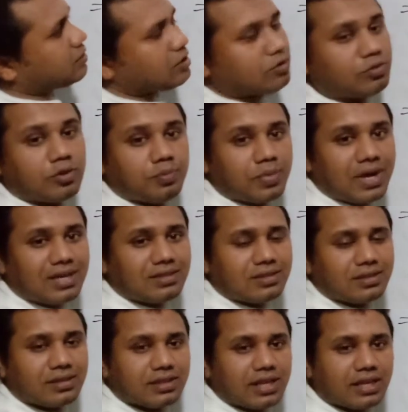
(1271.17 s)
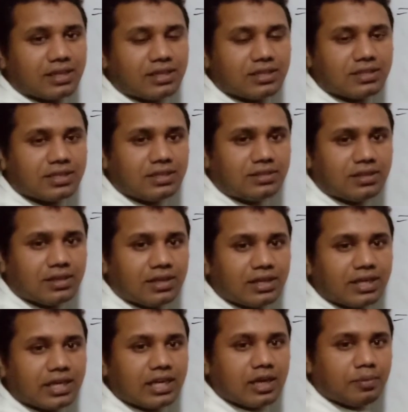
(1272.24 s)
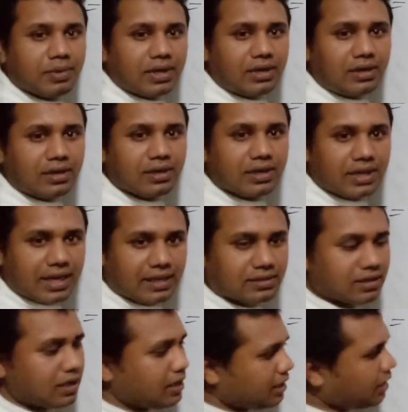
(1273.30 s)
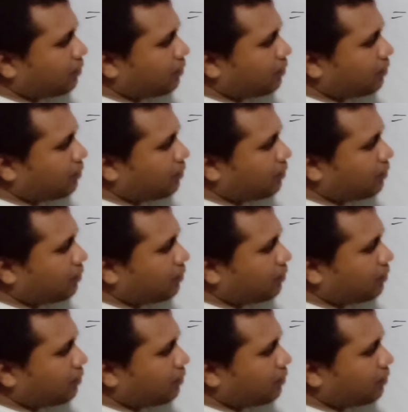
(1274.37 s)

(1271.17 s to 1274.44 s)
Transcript: If we plus, then this is 11x.